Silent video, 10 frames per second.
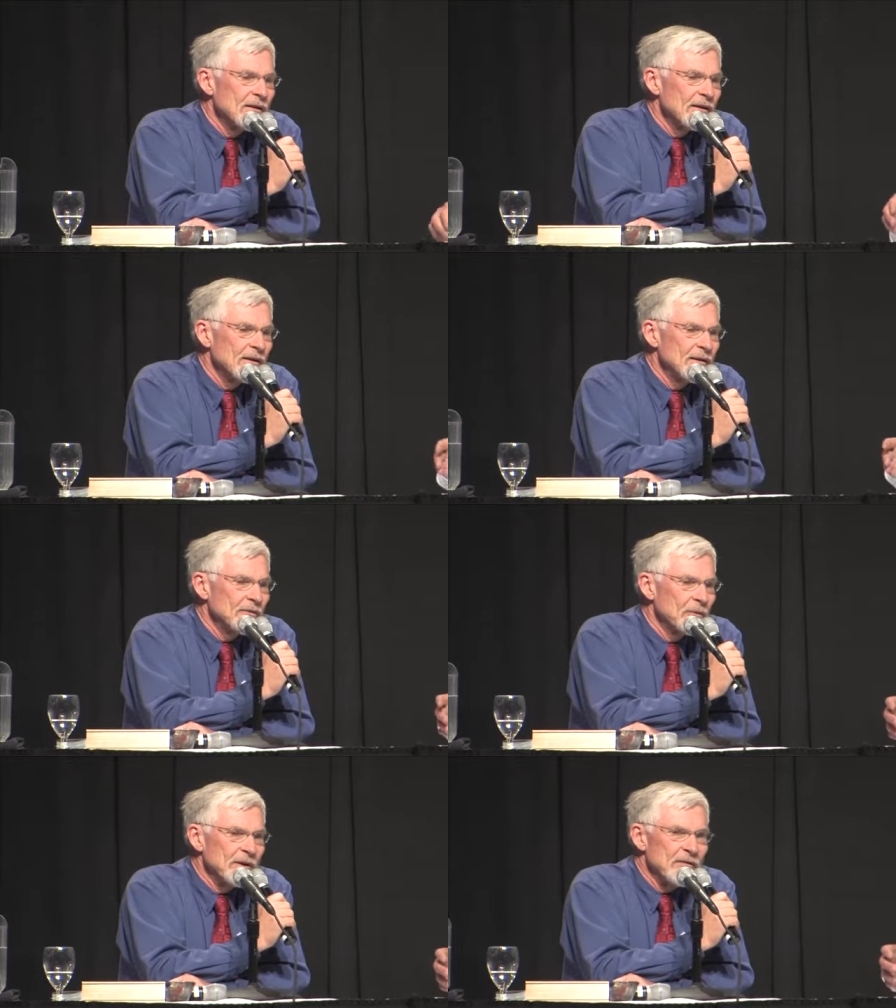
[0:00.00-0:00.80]
Uh,
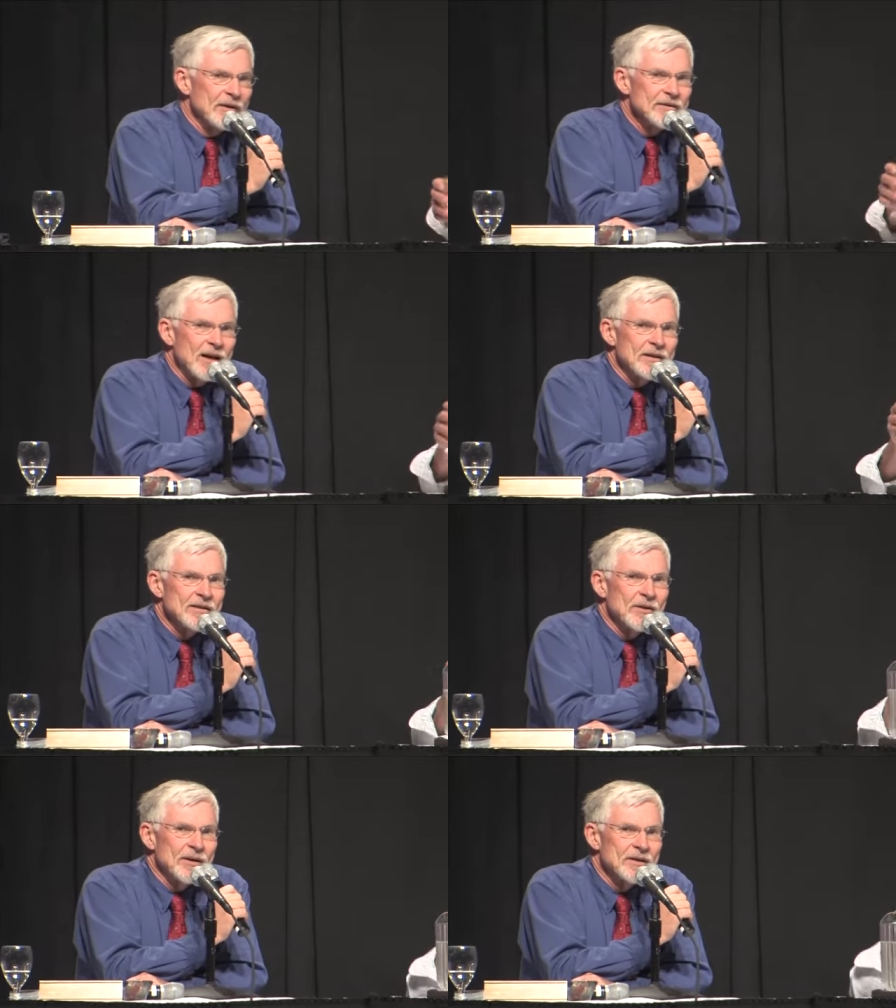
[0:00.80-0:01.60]
when things got
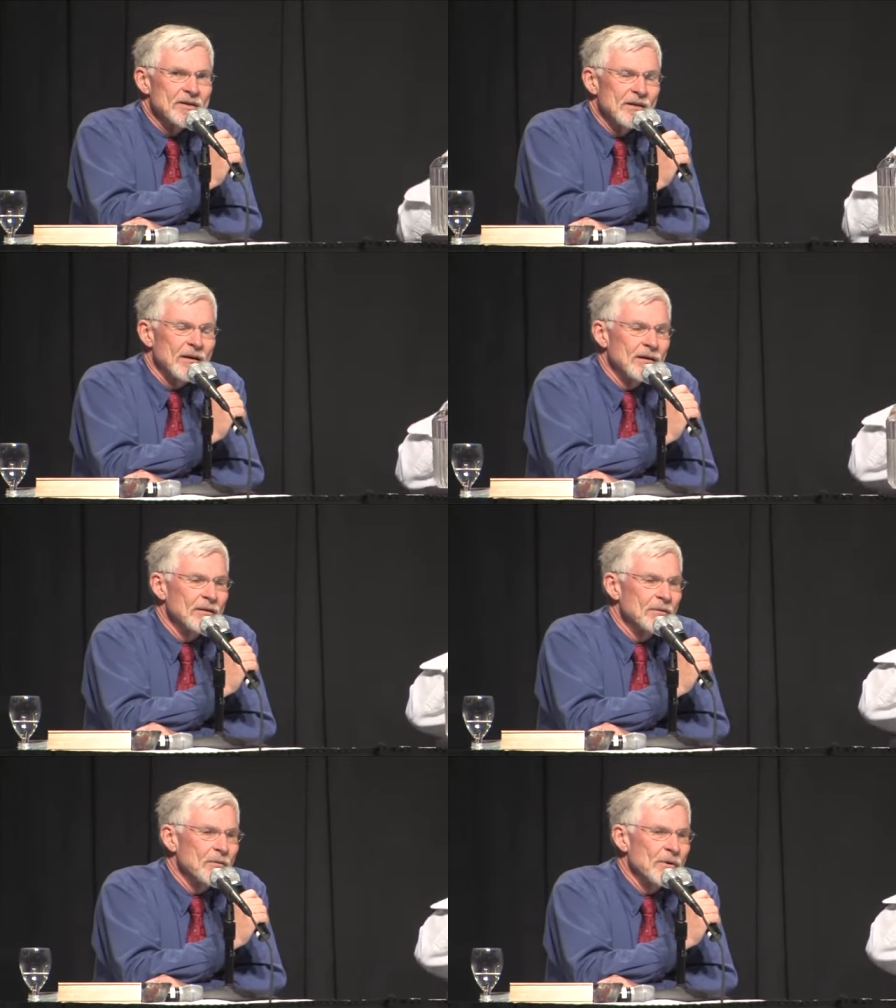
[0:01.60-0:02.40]
serious,
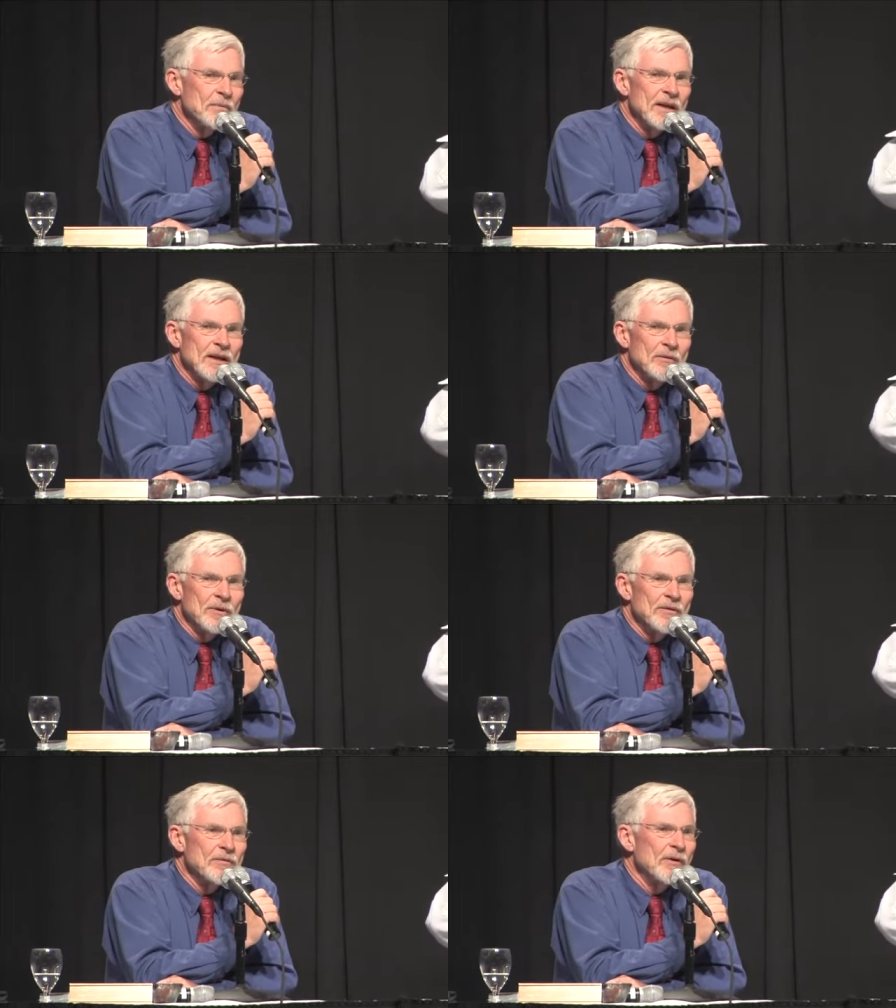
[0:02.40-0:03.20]
uh, we're meeting
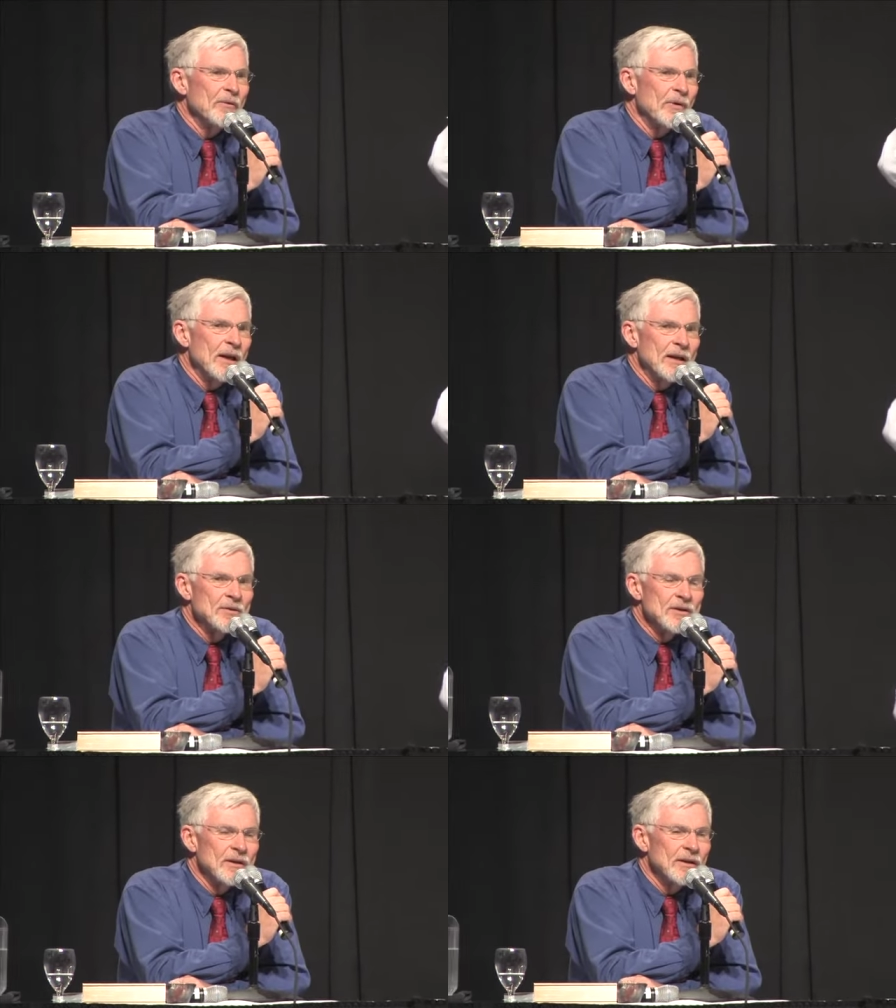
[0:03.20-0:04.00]
with the Front
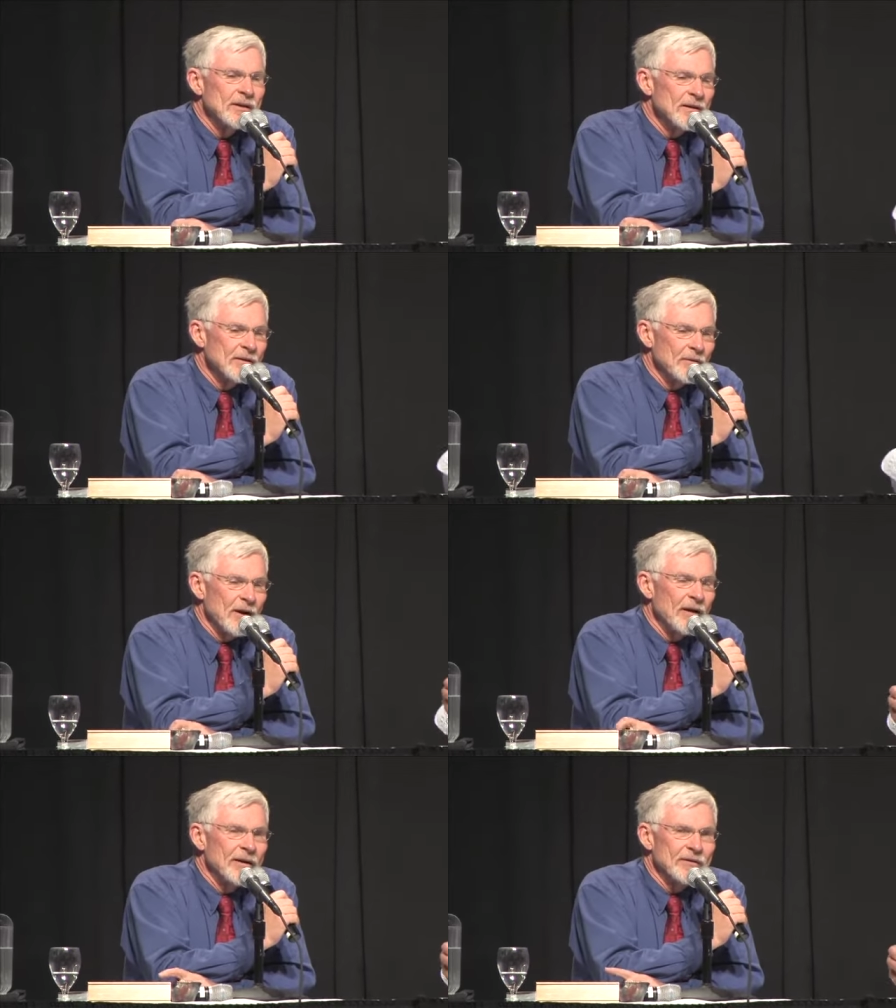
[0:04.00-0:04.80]
Range, and uh,
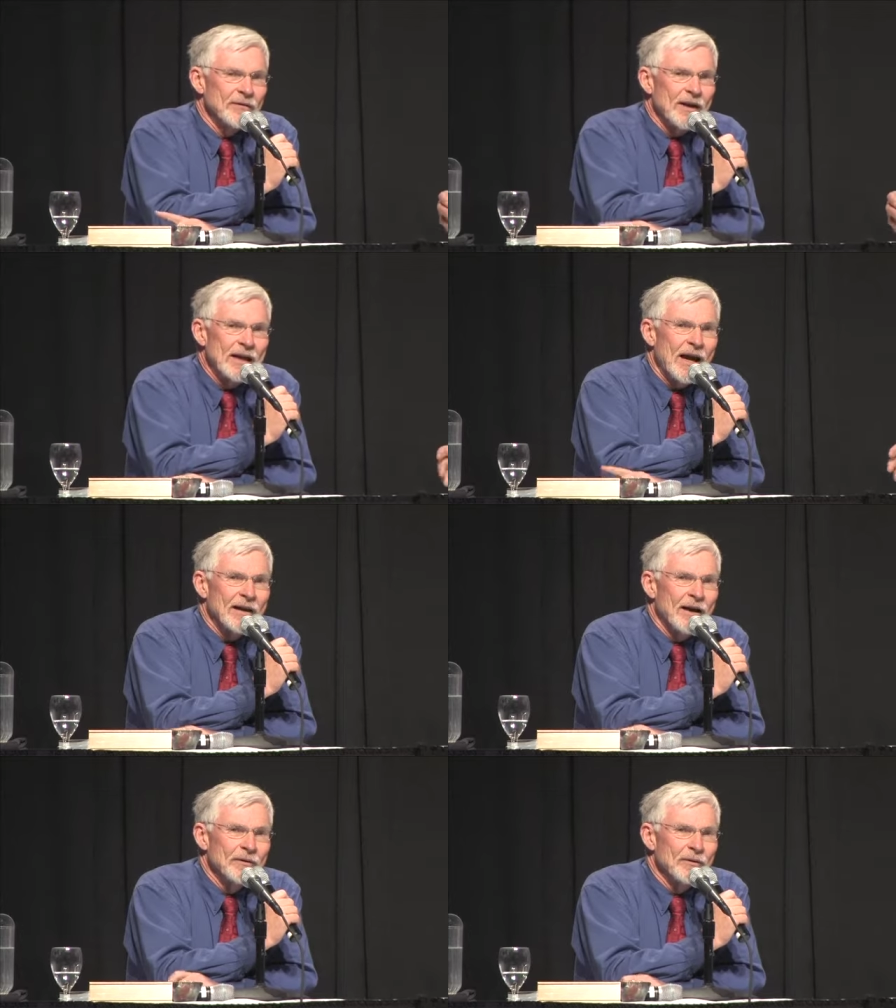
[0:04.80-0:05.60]
it's funny.
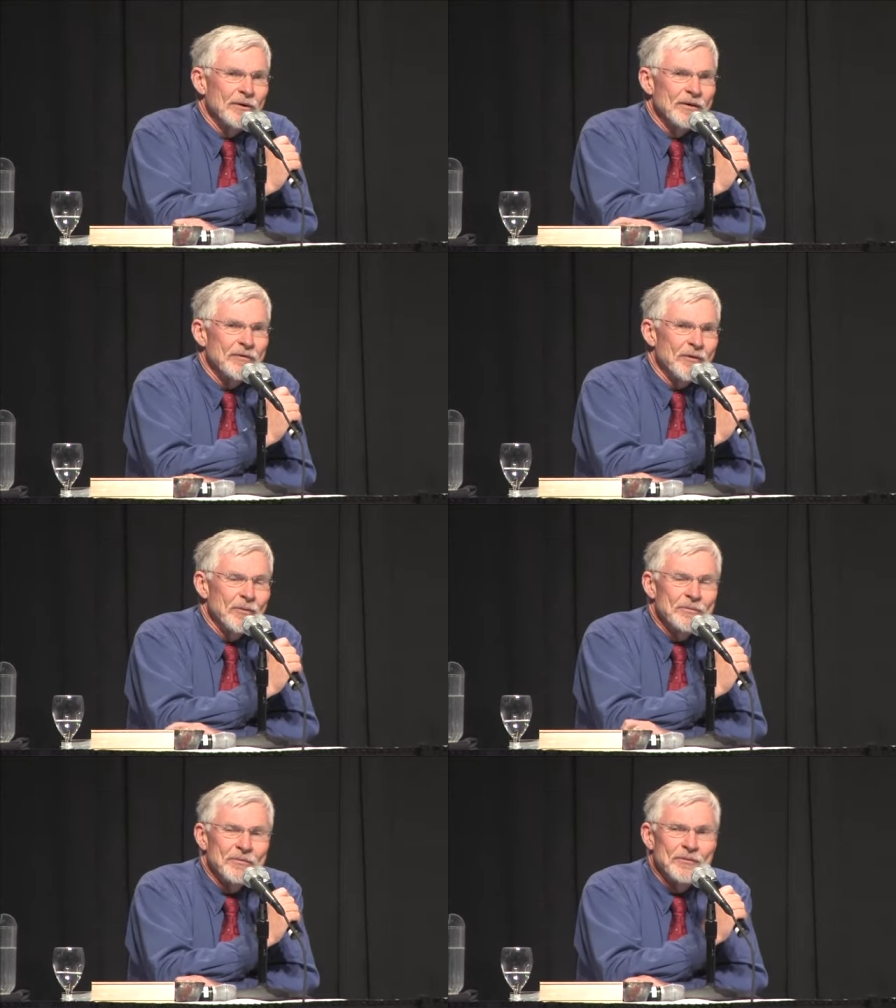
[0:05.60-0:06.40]
I, I, learned
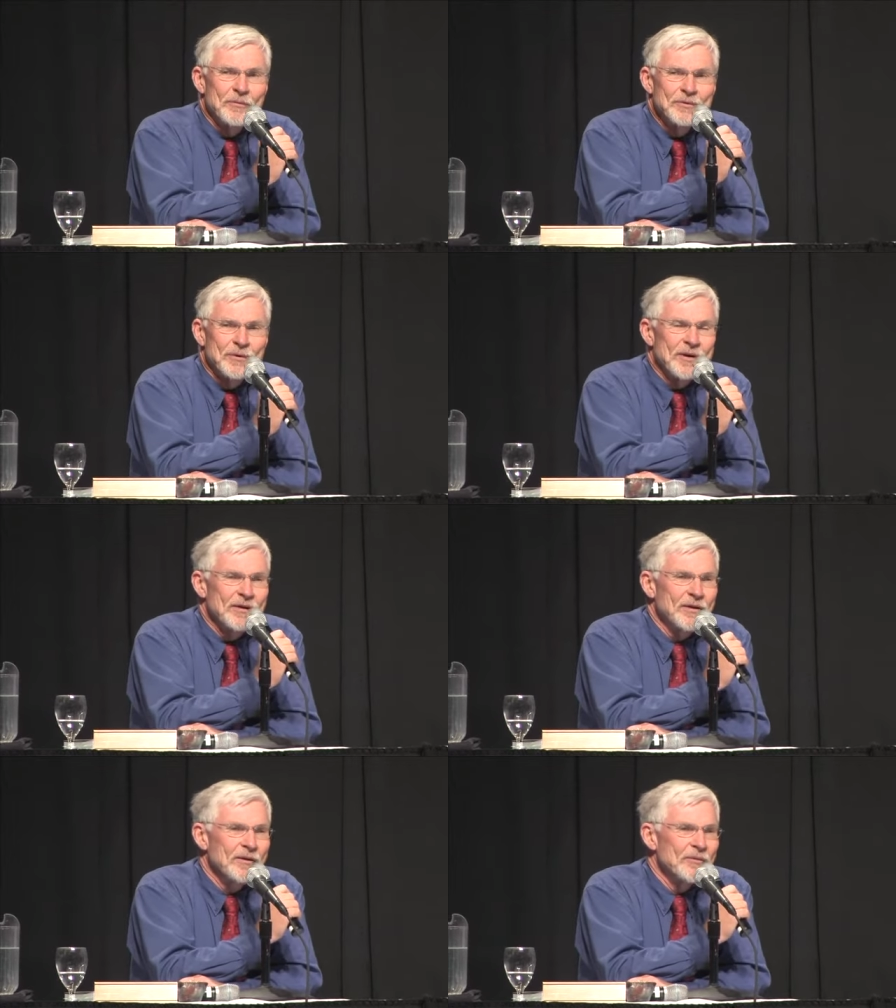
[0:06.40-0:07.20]
from from, George,
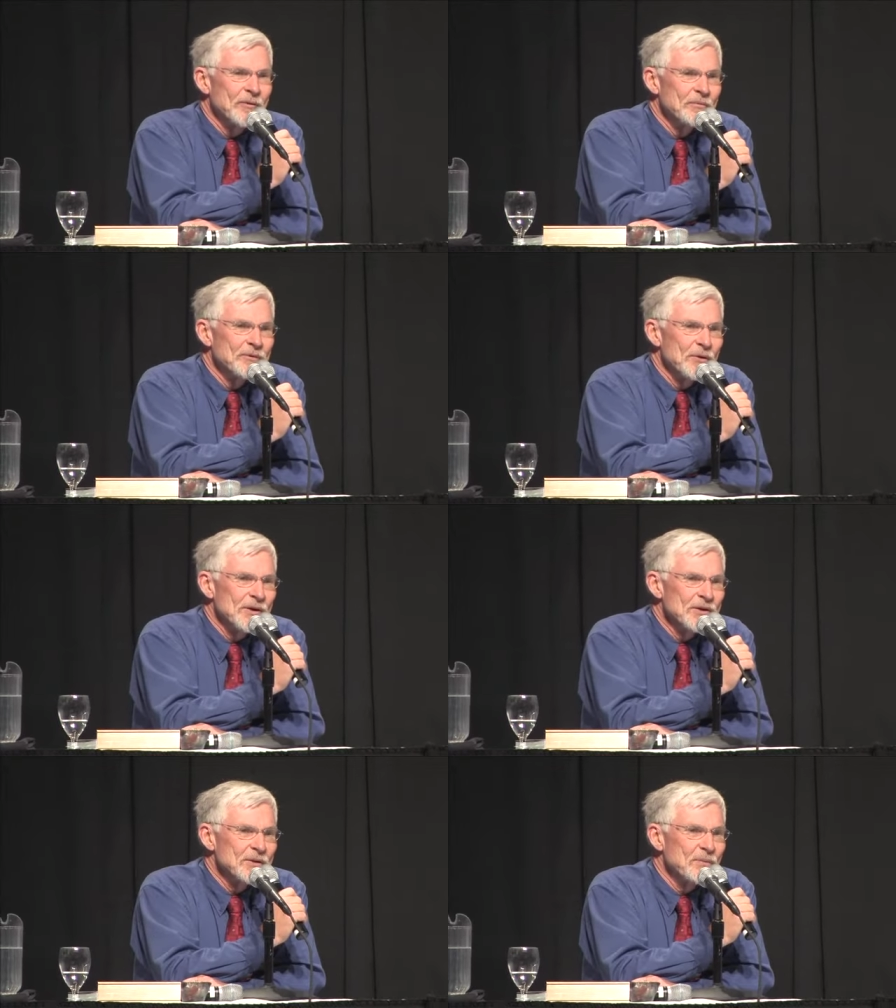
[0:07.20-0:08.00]
from
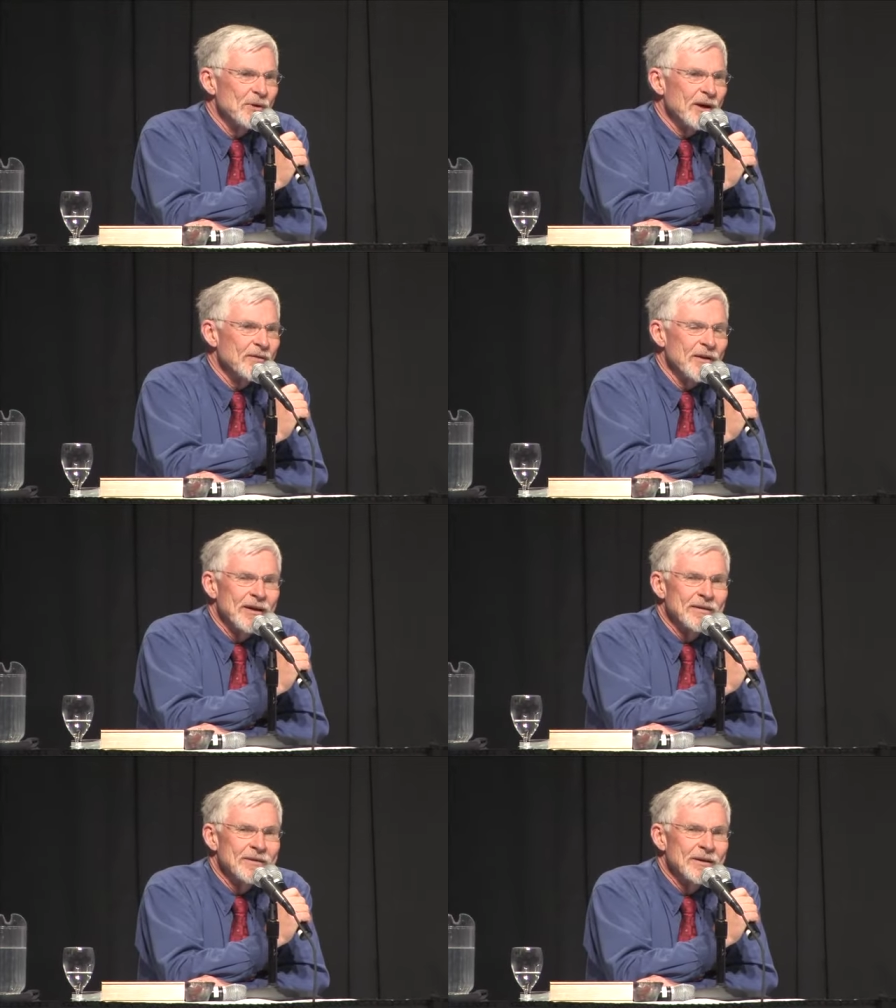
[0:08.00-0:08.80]
George's book
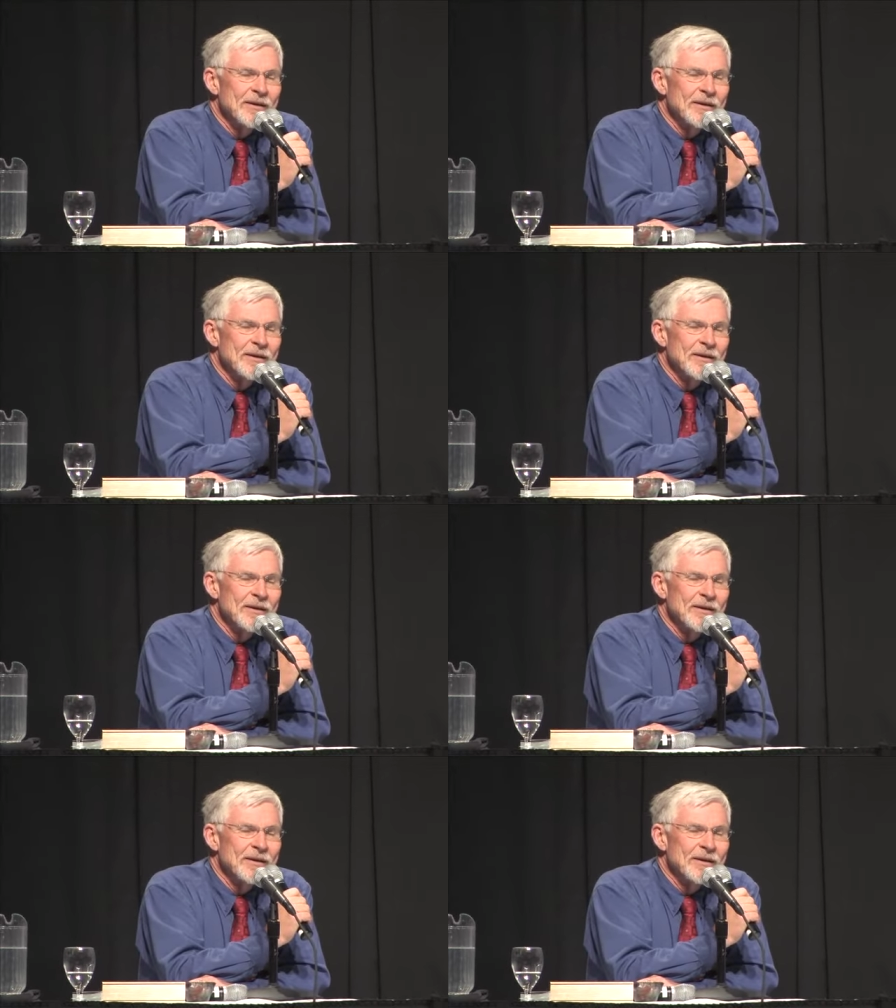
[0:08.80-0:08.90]
that